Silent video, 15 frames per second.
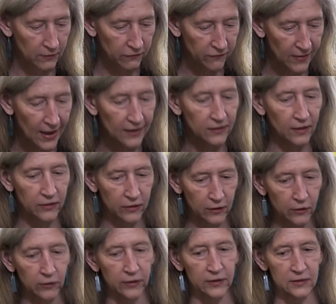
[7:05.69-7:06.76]
The fact that
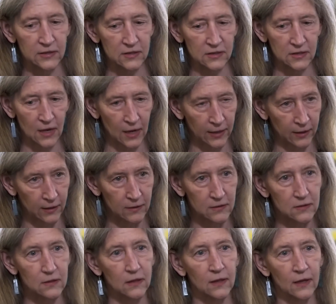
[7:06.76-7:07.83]
there is
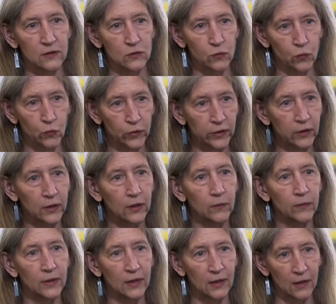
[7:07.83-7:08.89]
science that's really
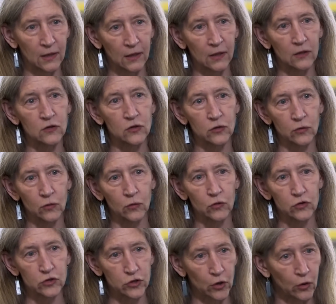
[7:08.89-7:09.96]
beginning to
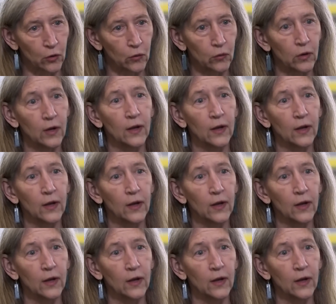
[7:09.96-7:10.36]
show